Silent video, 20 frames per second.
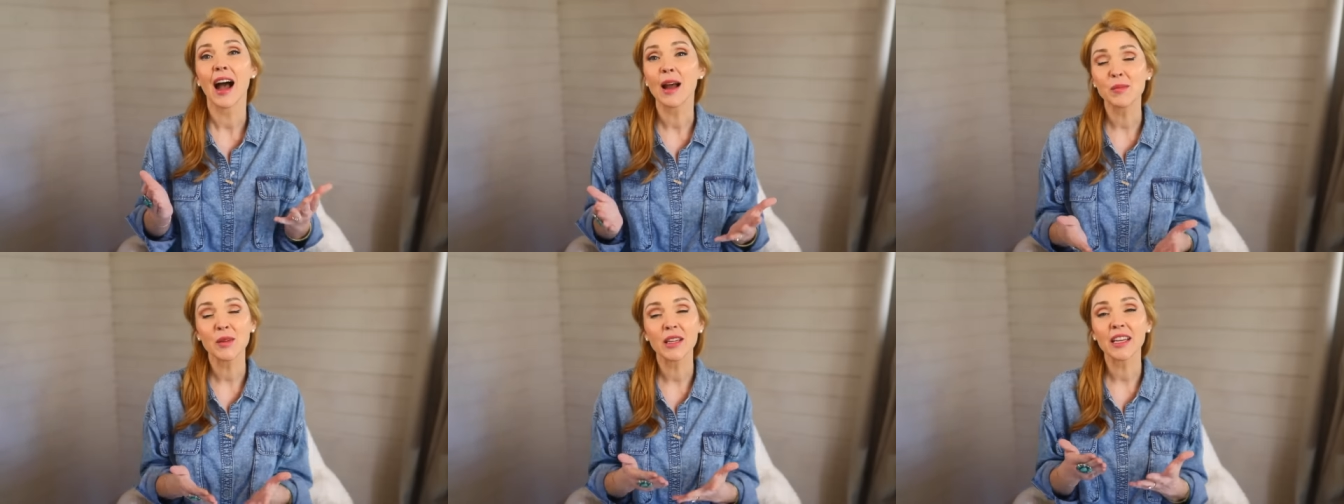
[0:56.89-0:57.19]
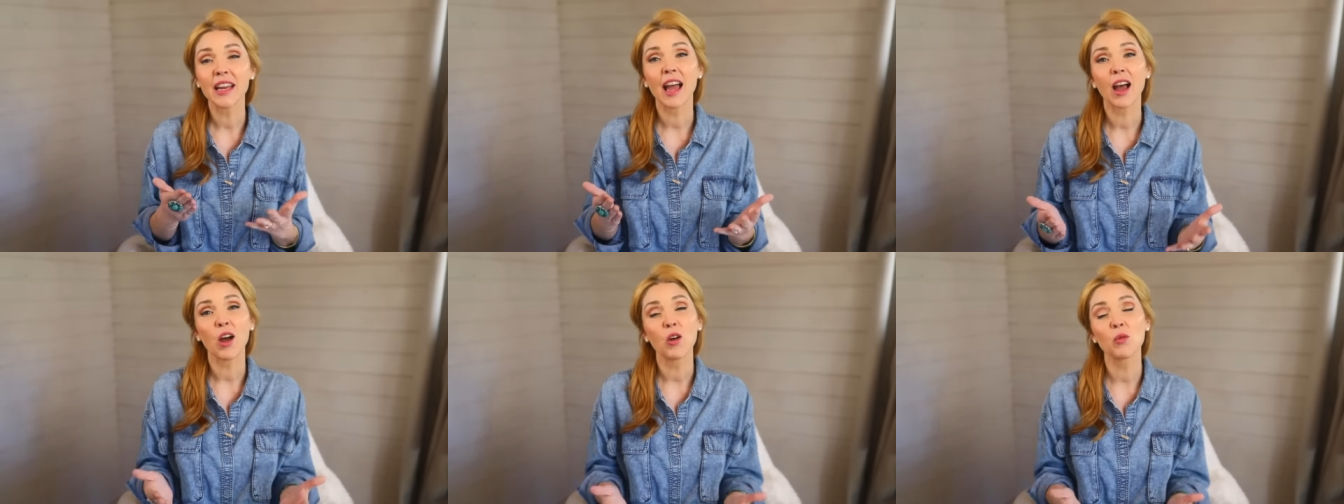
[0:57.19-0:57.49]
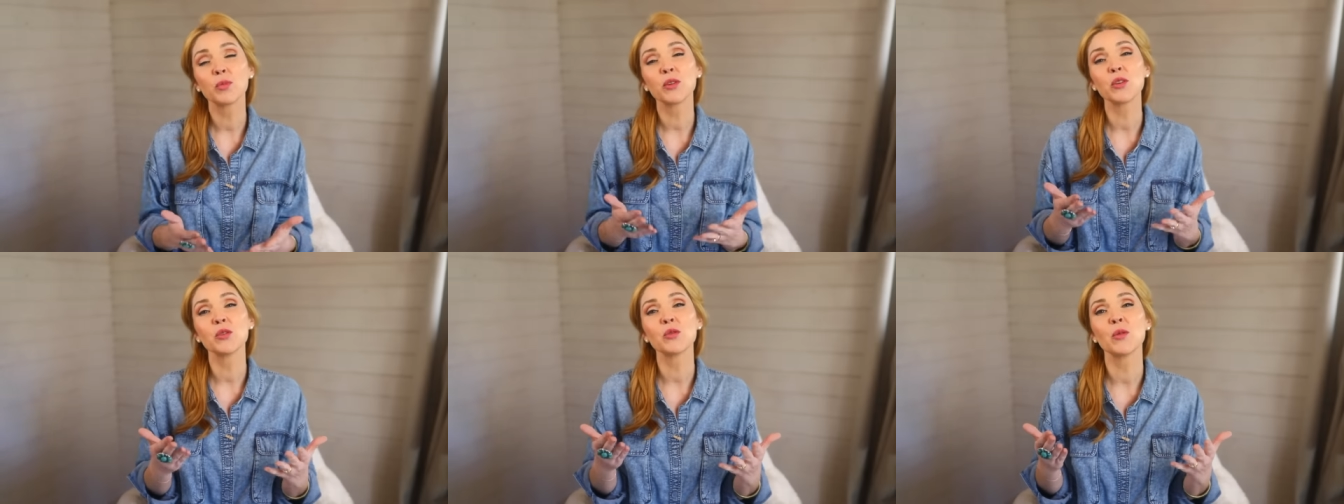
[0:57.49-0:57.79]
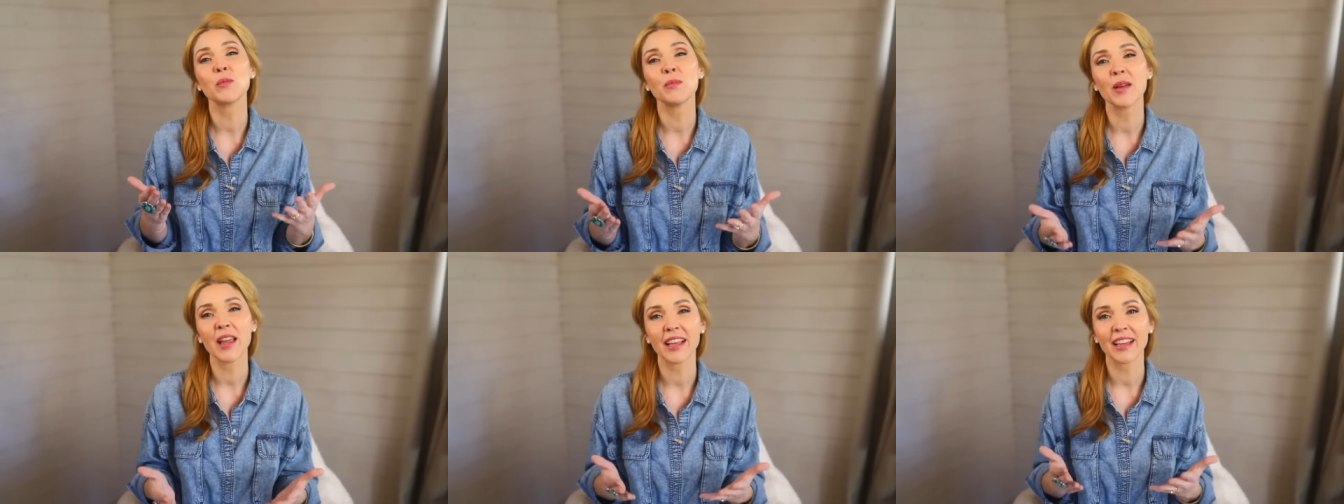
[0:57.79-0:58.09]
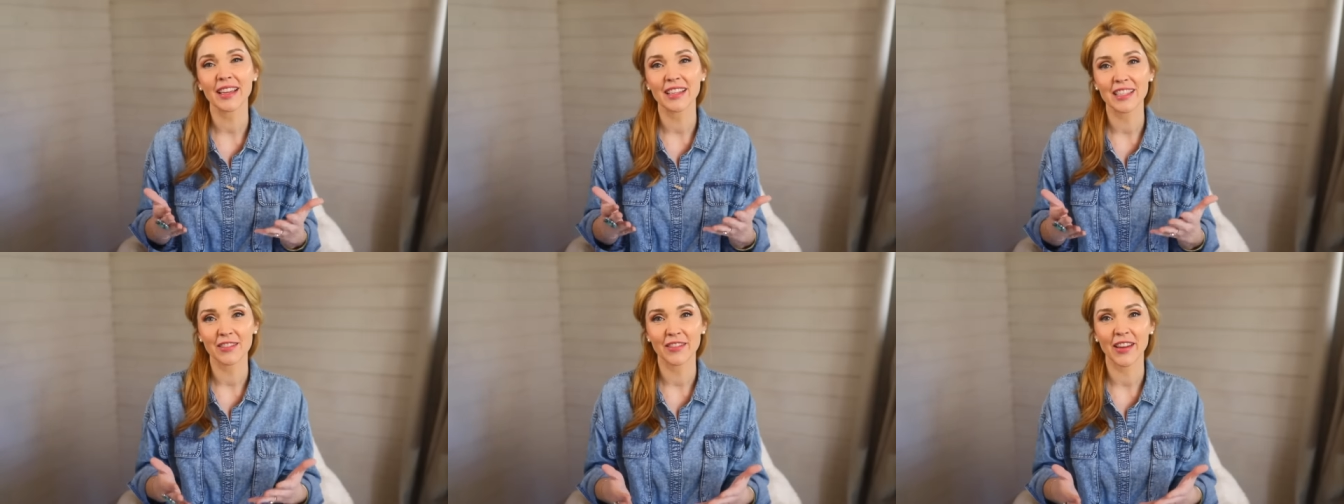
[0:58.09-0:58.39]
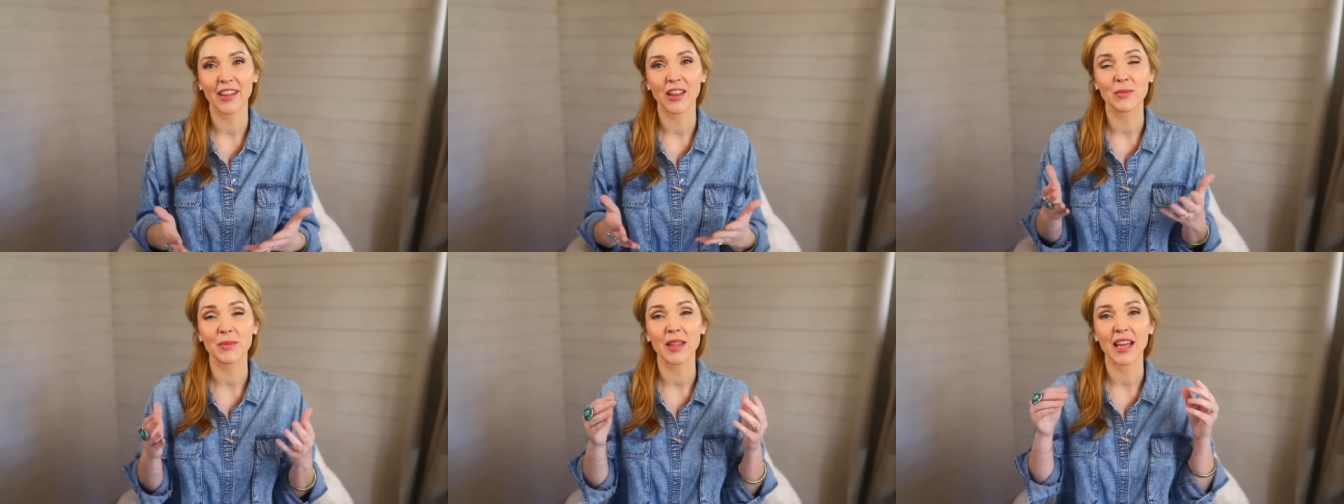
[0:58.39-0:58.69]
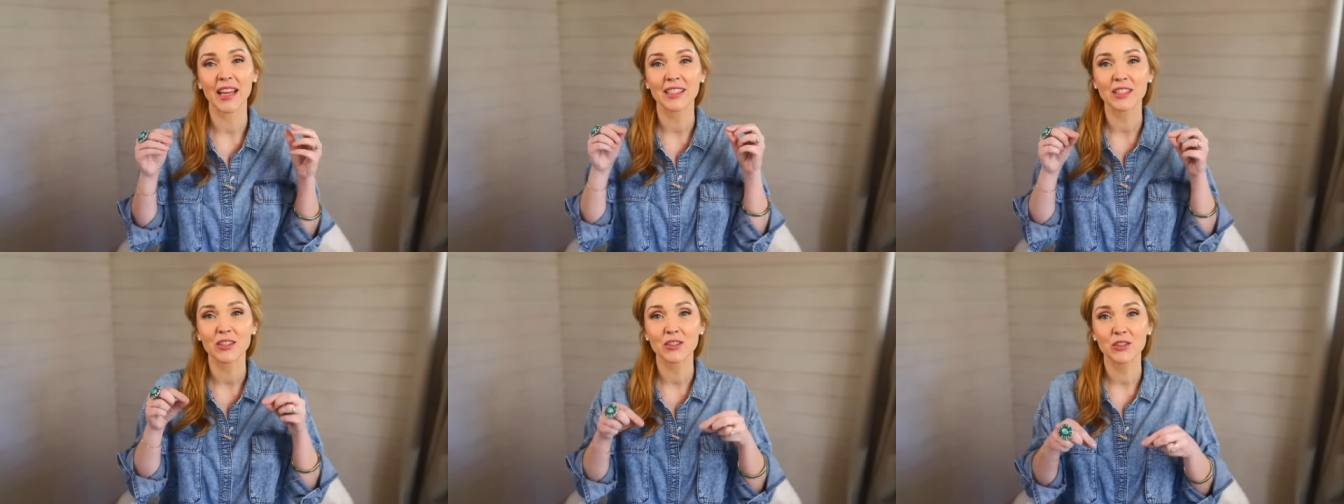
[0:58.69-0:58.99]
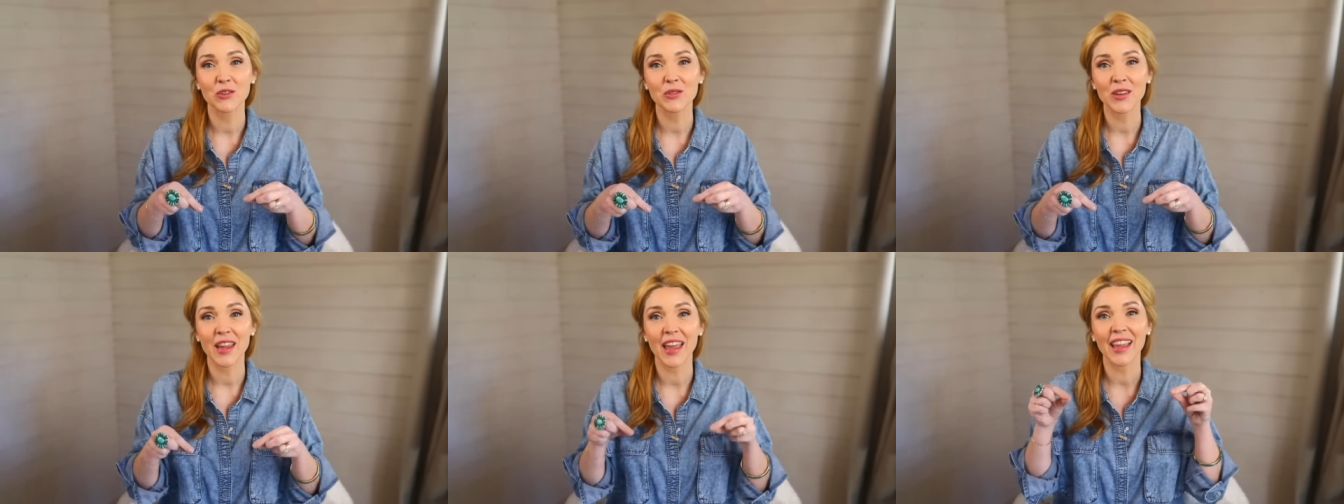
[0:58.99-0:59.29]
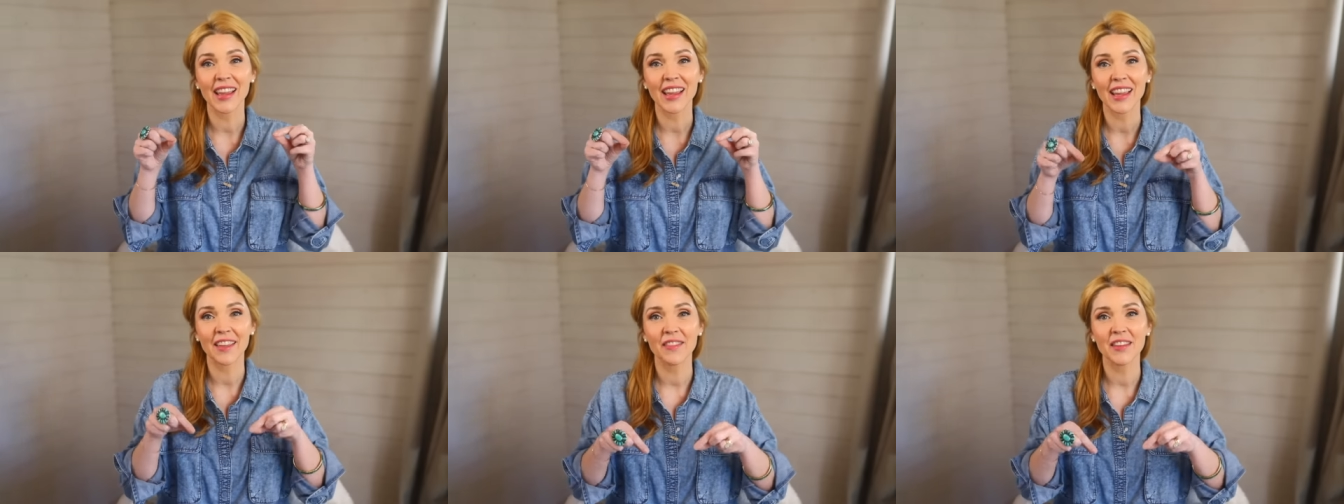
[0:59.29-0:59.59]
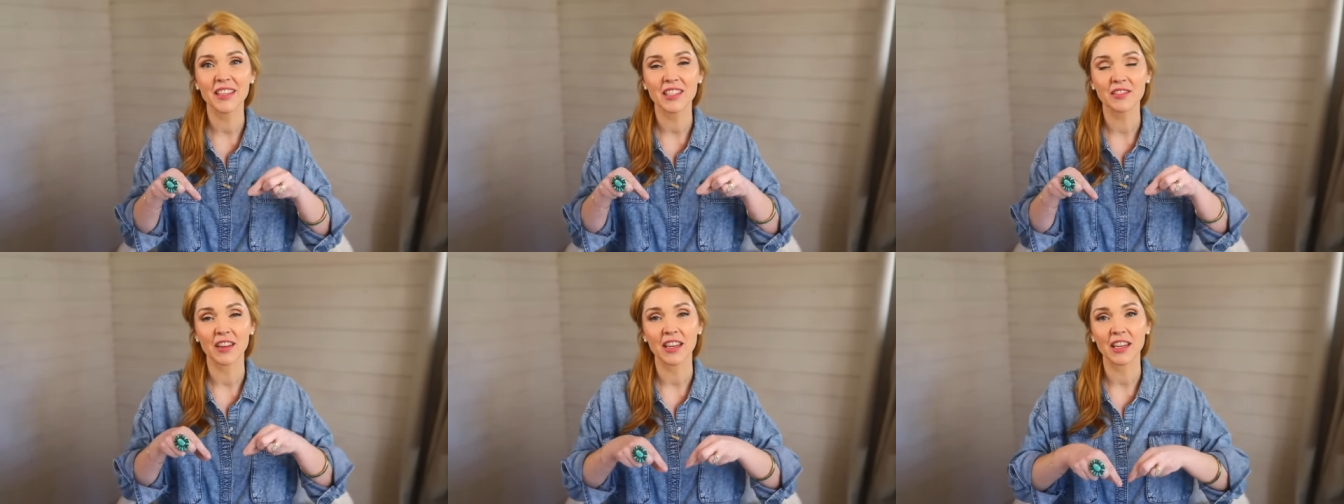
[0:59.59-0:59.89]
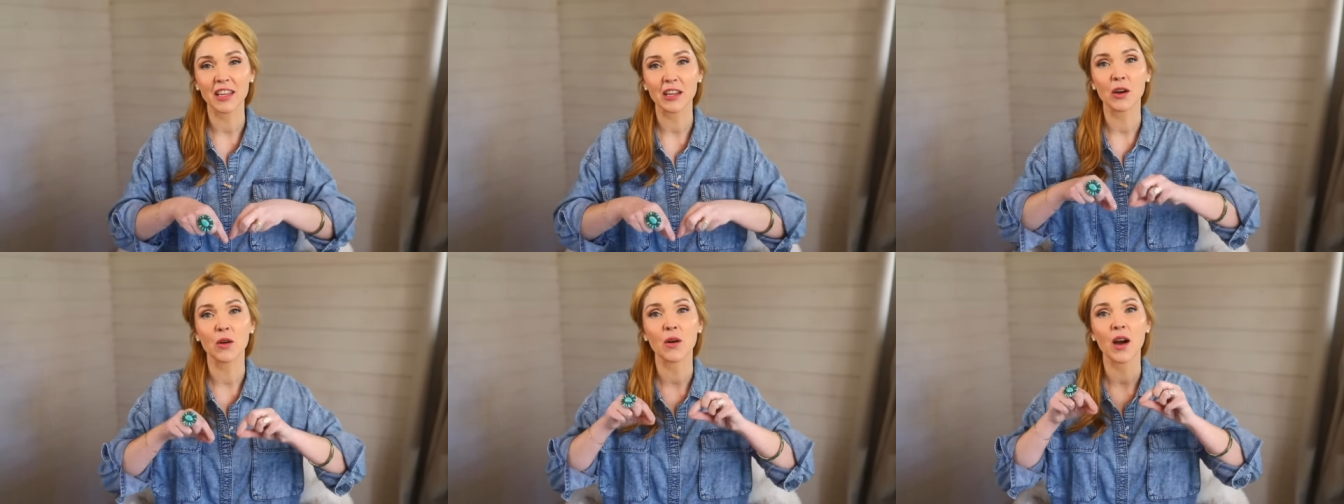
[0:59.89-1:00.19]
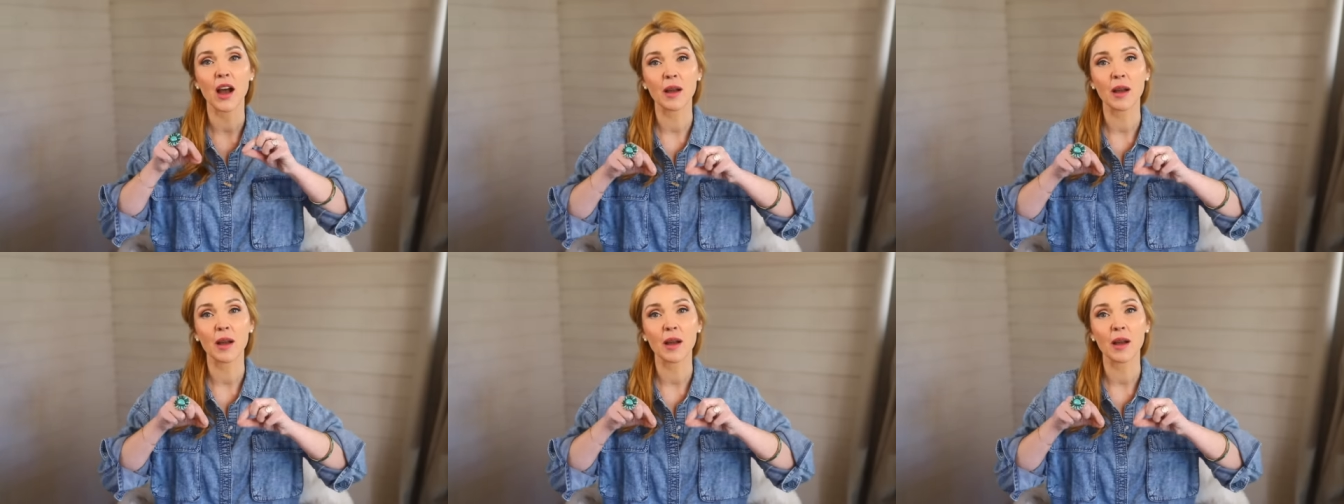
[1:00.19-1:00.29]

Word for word: I'm gonna help you make and develop that today in this video.